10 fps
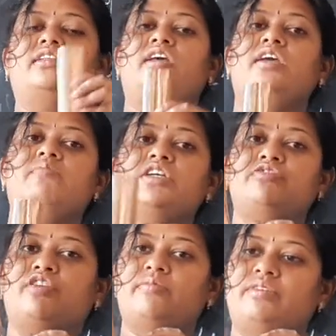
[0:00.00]
The image
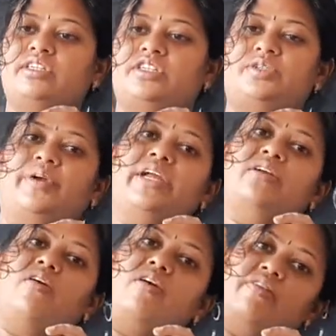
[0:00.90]
formed is
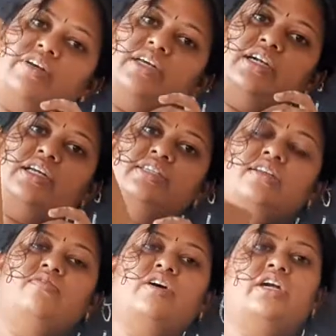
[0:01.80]
straight or whether it is
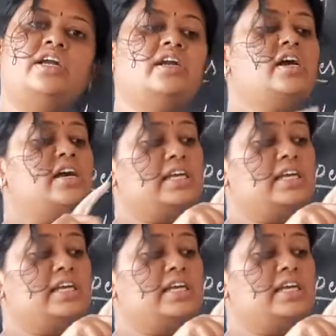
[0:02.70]
inverted.